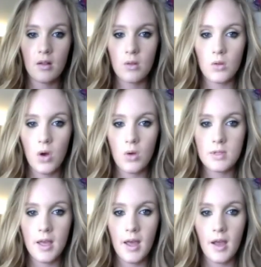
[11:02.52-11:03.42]

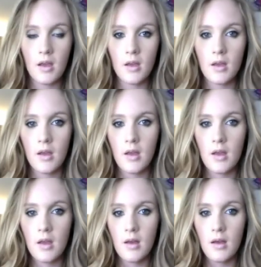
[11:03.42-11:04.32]
low-tech
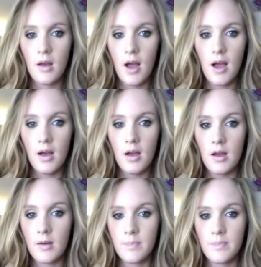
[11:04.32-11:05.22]

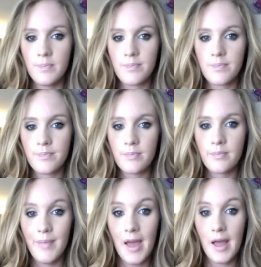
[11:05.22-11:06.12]

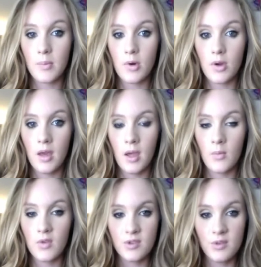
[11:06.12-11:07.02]
MacBook
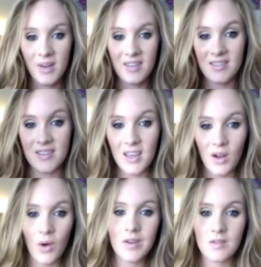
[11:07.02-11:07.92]
camera, so my skin
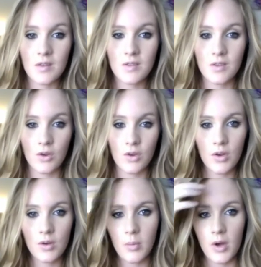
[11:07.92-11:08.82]
always looks
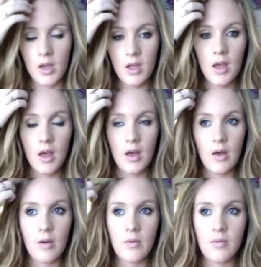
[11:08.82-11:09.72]
good, but
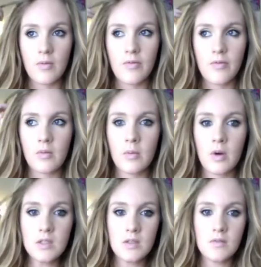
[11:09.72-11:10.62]
for
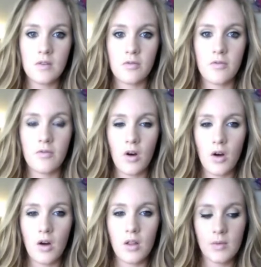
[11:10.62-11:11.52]
most of the
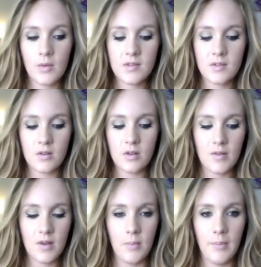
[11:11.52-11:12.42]
fall, it was sort of
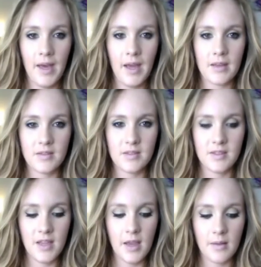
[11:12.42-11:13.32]
in a bad
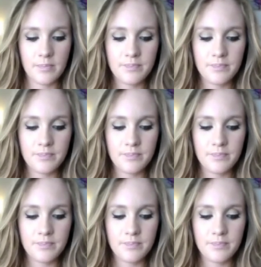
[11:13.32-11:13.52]
state.